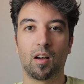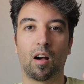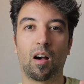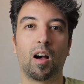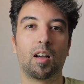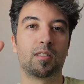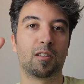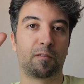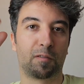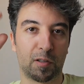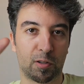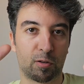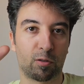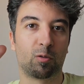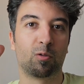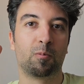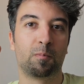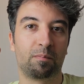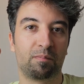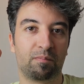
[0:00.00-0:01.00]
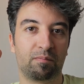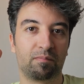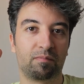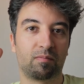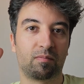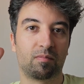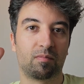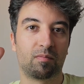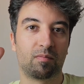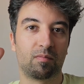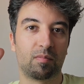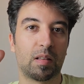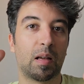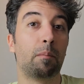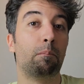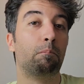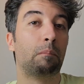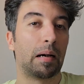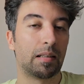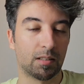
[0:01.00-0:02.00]
unofficial
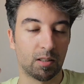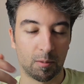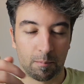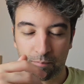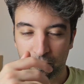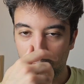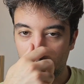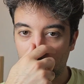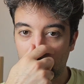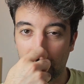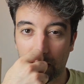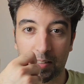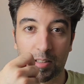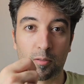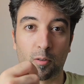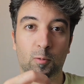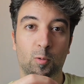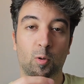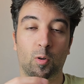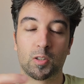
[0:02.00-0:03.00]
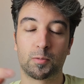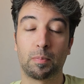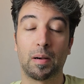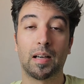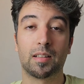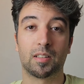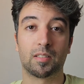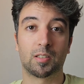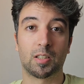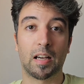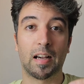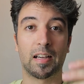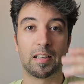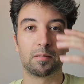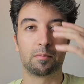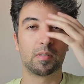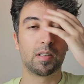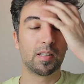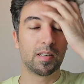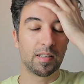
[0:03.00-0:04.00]
manner. And then of course, by the
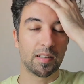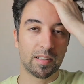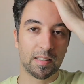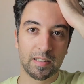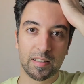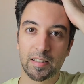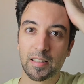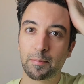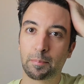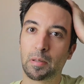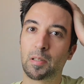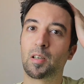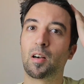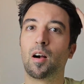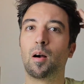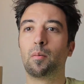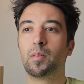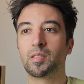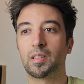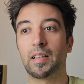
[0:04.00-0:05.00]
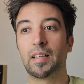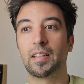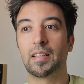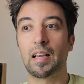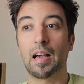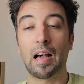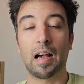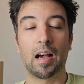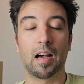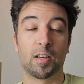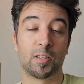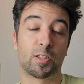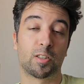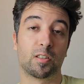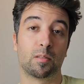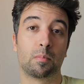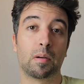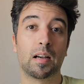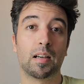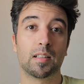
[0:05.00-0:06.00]
time he becomes a
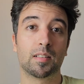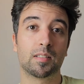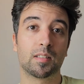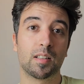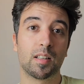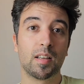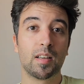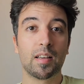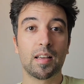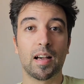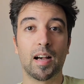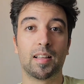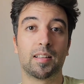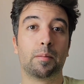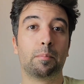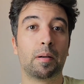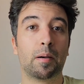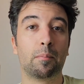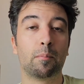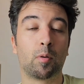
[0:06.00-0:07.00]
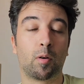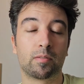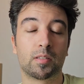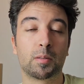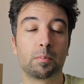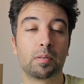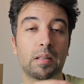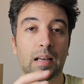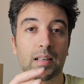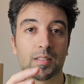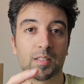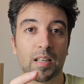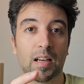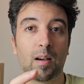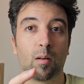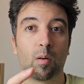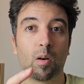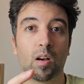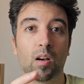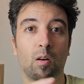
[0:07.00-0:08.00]
Usher Man and a member of the Black
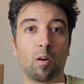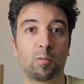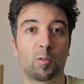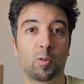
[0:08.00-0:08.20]
Tower, of